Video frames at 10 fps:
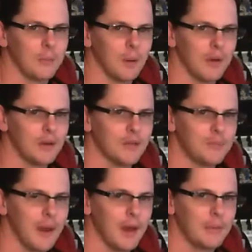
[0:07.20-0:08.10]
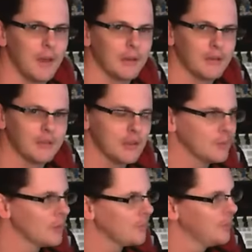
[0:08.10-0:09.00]
Mike of Pad Bangers here
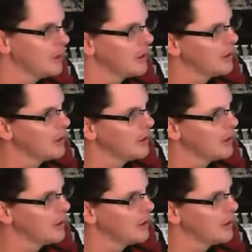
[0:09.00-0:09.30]
with me.